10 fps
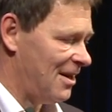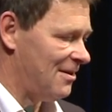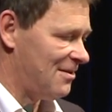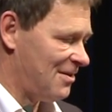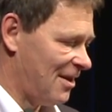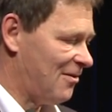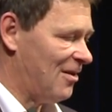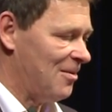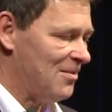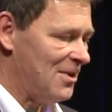and test
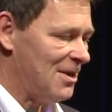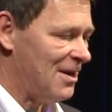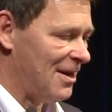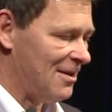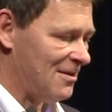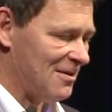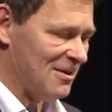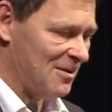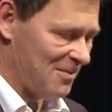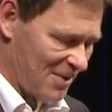them there and,
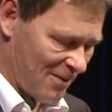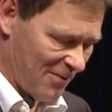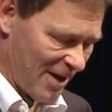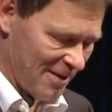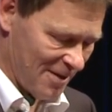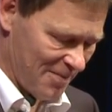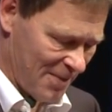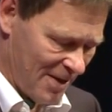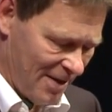um, and fly them.